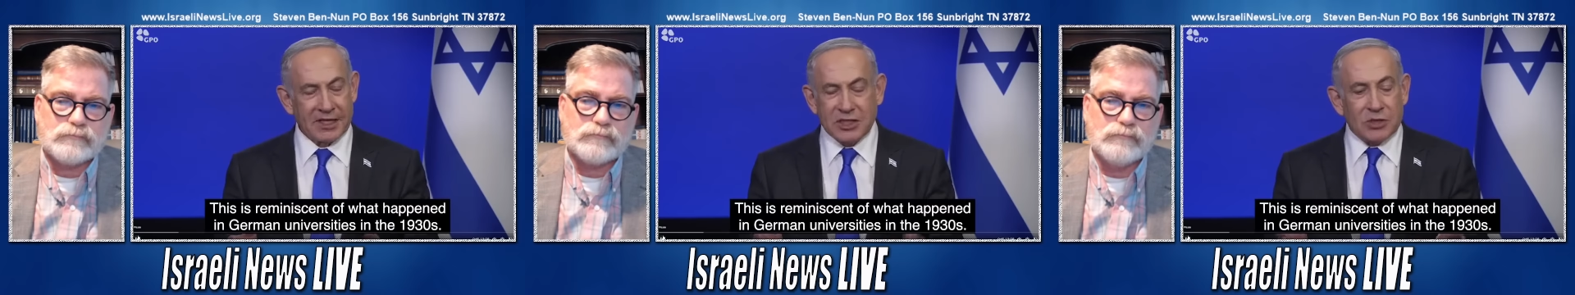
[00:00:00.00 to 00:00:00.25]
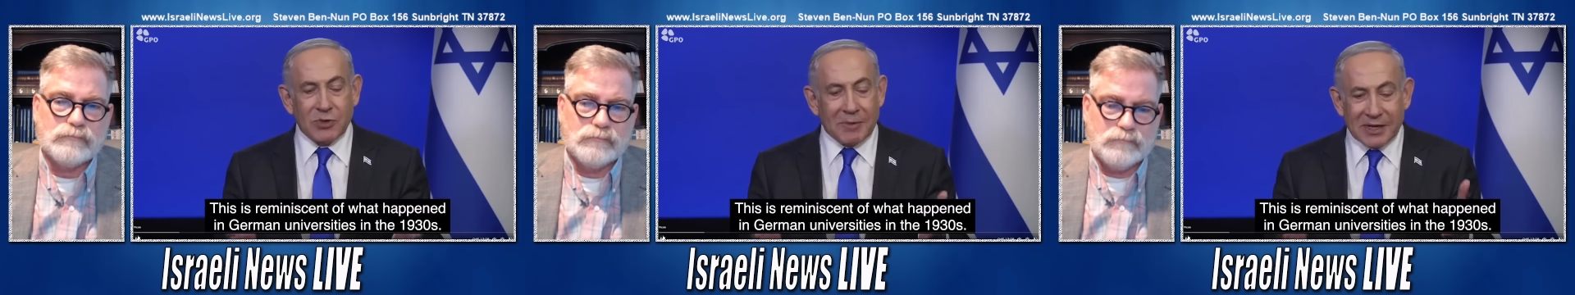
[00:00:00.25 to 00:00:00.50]

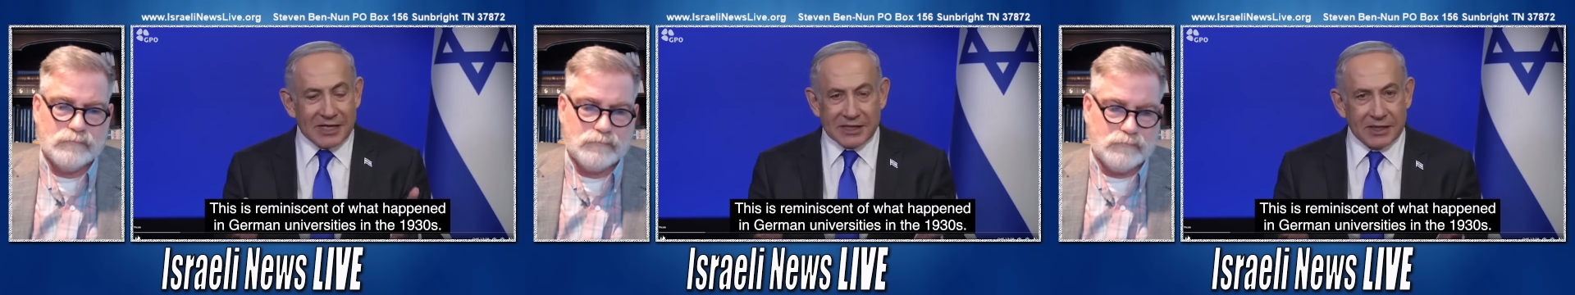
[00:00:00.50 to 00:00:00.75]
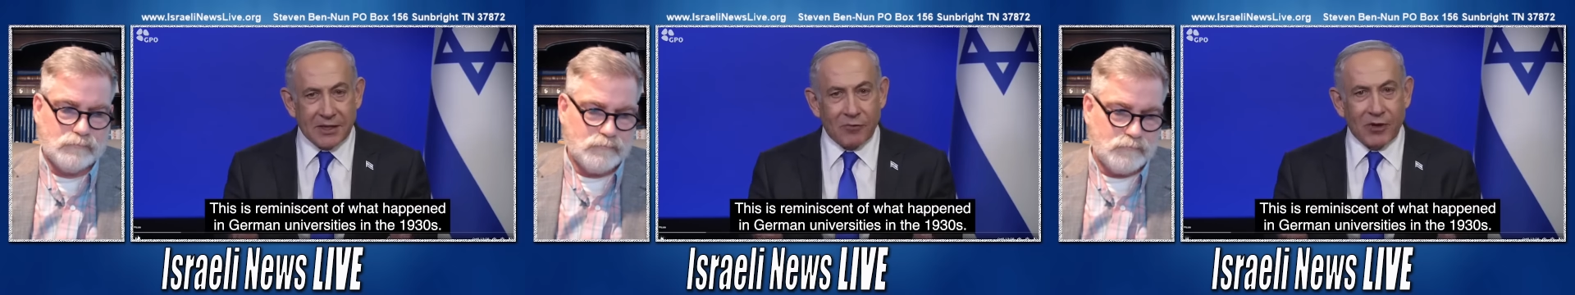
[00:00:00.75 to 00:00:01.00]
Speaker 1: This is
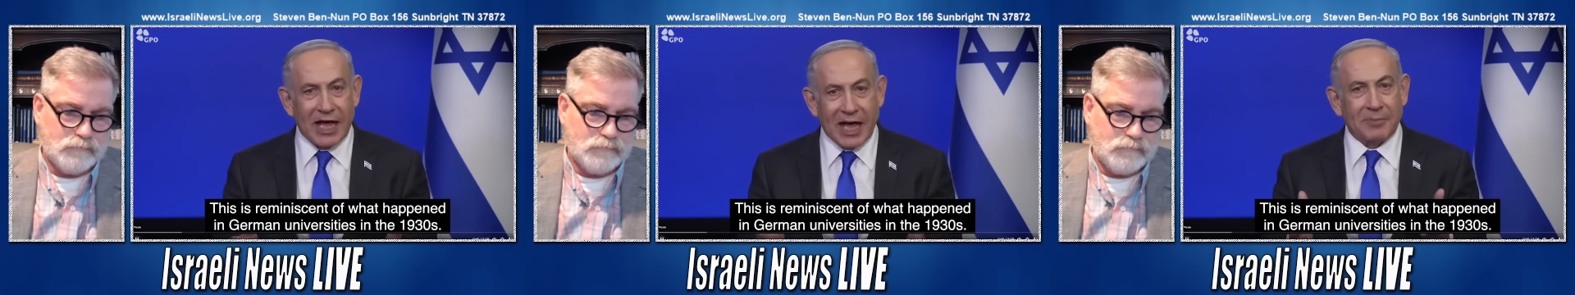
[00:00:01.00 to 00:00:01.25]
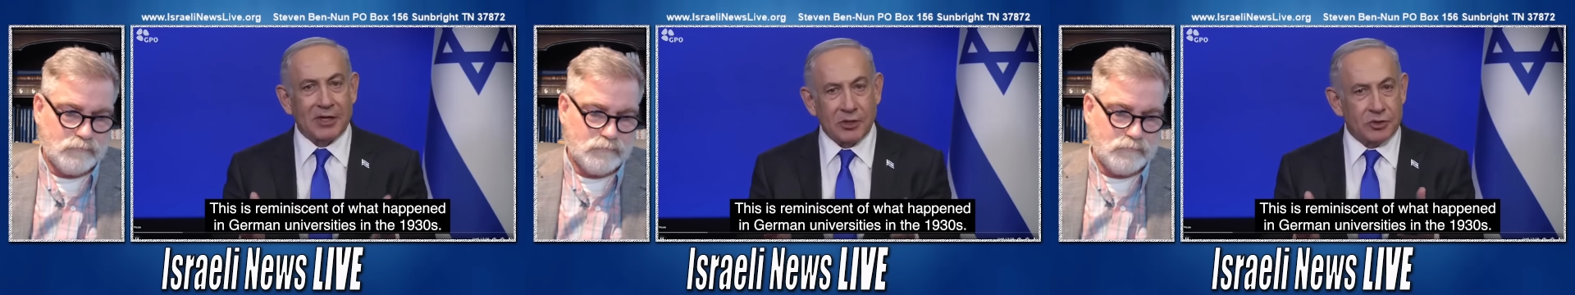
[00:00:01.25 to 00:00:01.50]
reminiscent of
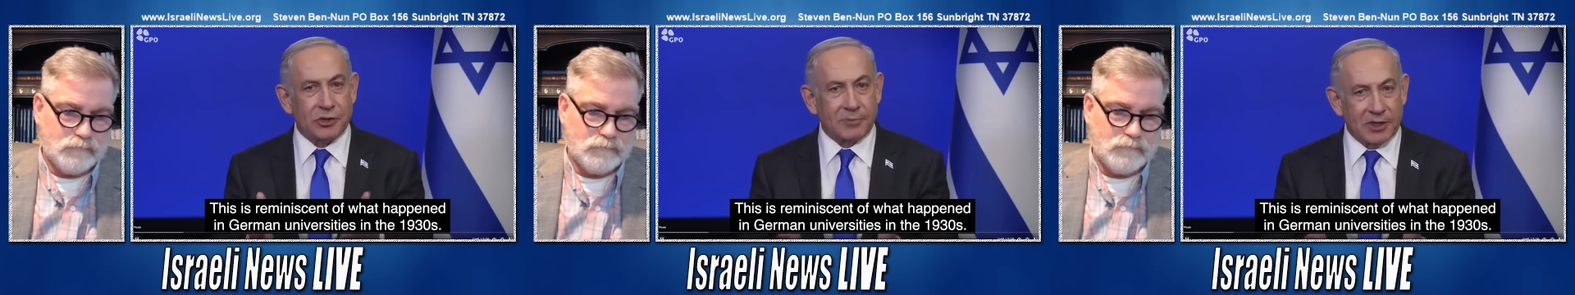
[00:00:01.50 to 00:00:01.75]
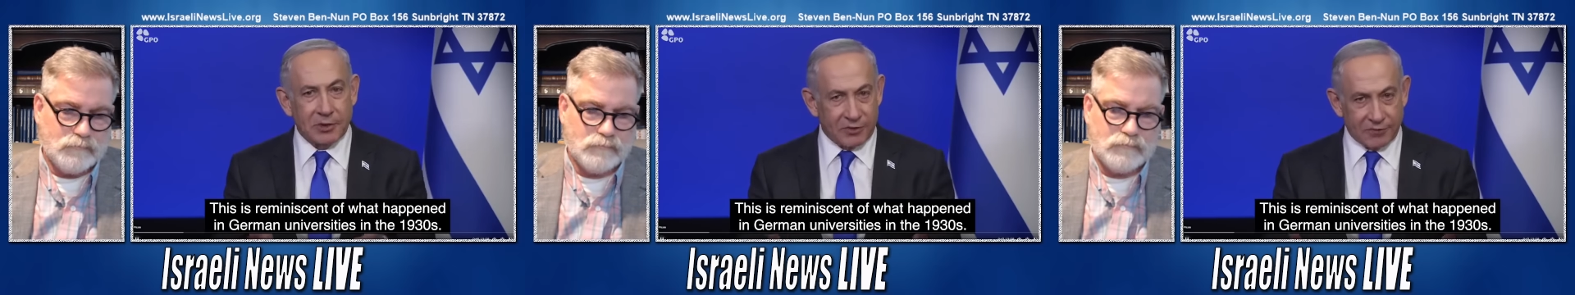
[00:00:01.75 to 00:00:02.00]
what happened in
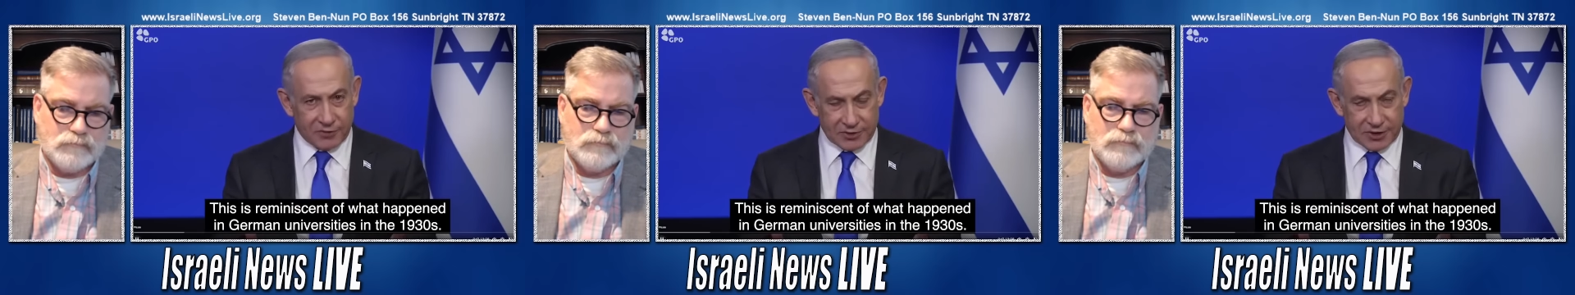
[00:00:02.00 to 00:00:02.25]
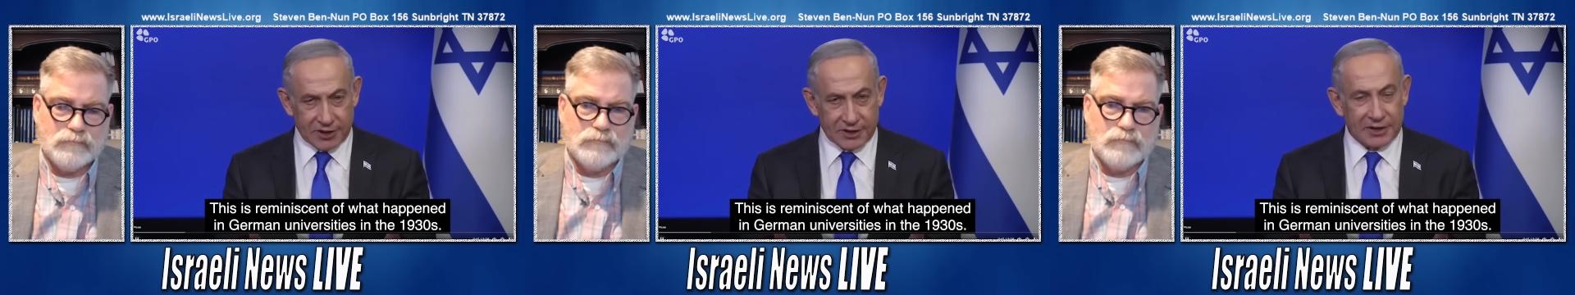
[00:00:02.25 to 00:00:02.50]
German
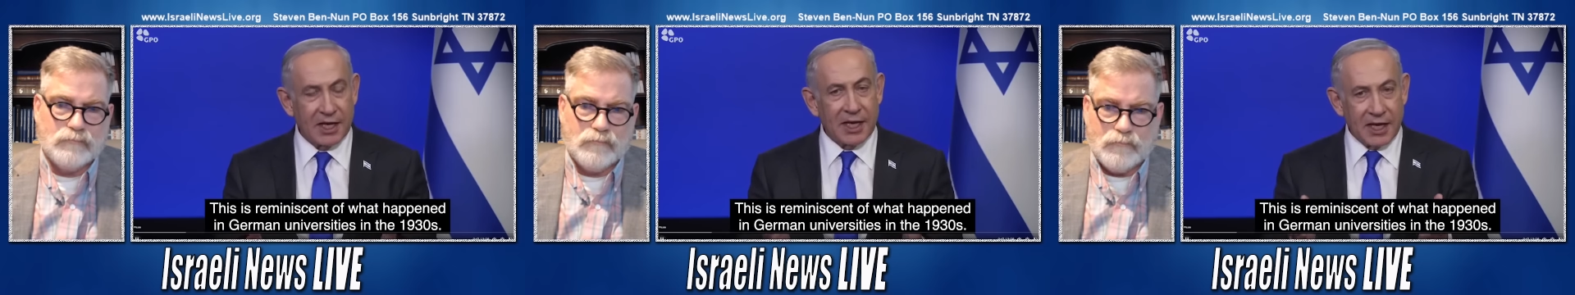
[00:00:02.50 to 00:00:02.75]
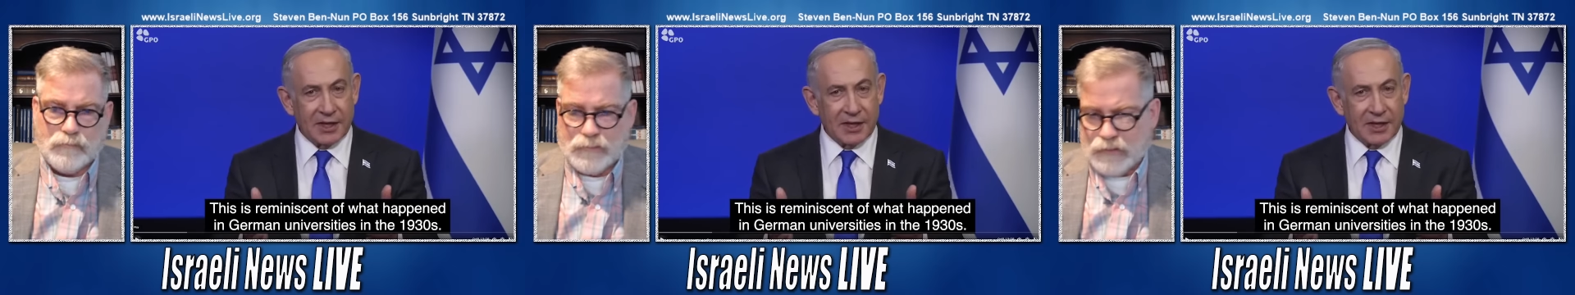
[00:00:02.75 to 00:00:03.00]
universities.
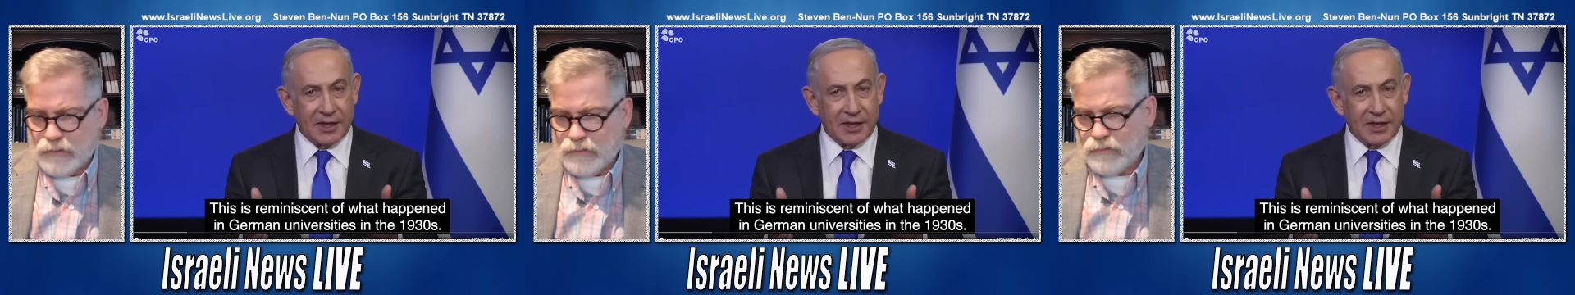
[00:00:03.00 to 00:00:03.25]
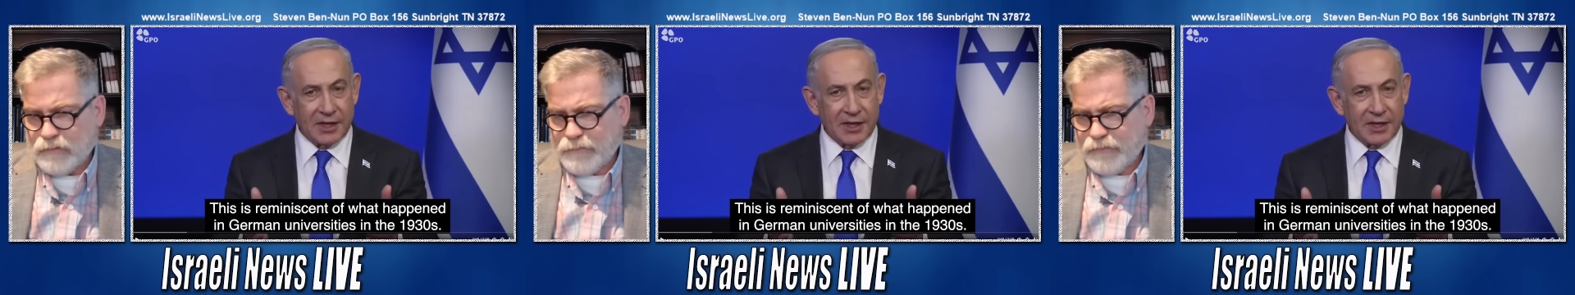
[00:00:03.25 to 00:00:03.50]

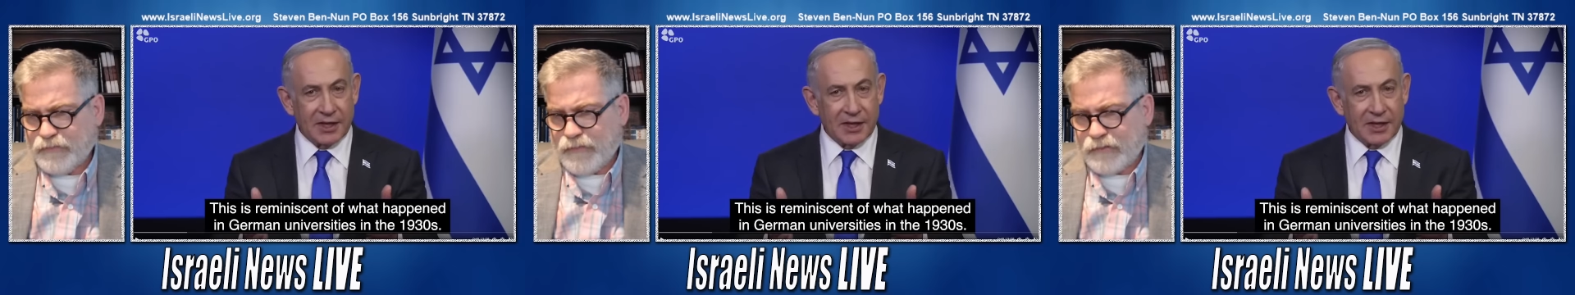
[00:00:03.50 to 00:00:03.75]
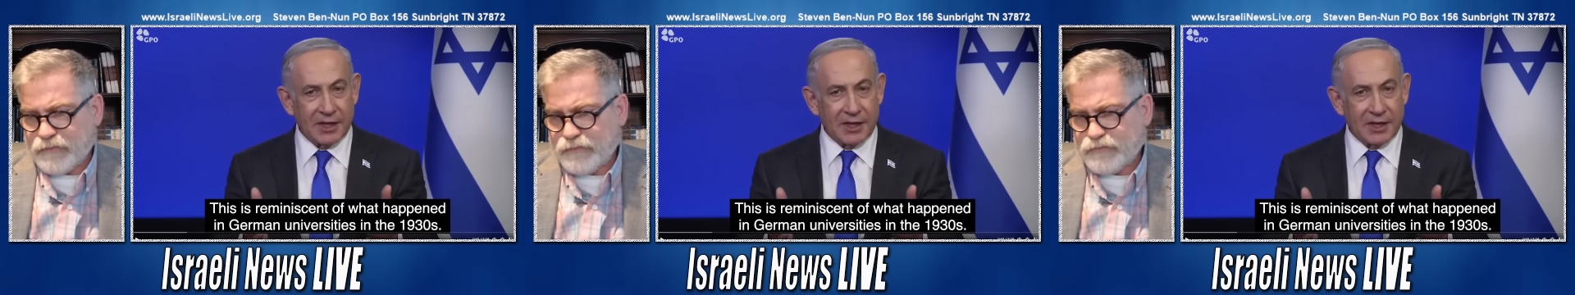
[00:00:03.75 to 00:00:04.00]
Speaker 2: Let me see if I
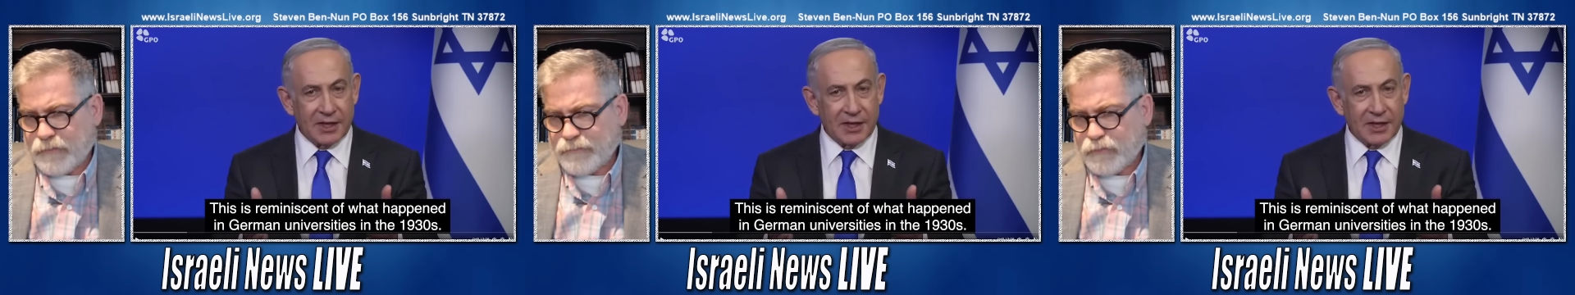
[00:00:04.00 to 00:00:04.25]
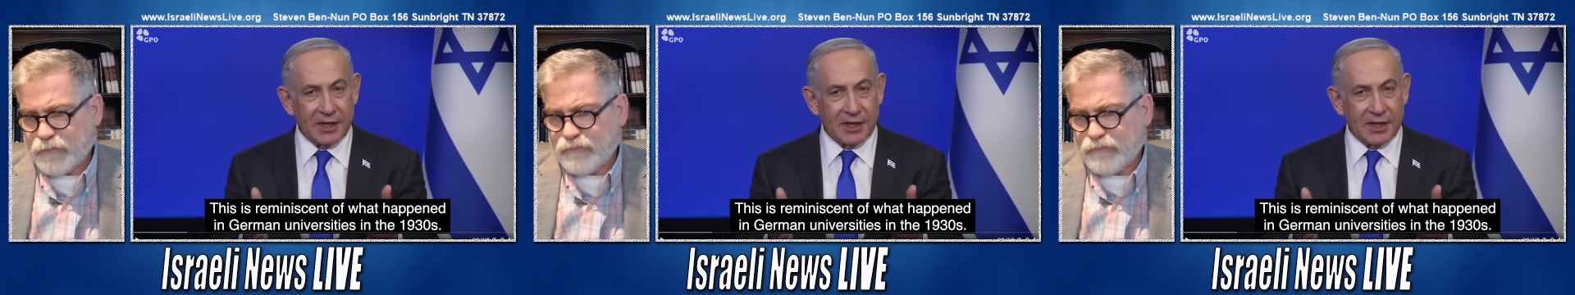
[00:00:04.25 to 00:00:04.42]
can do something with the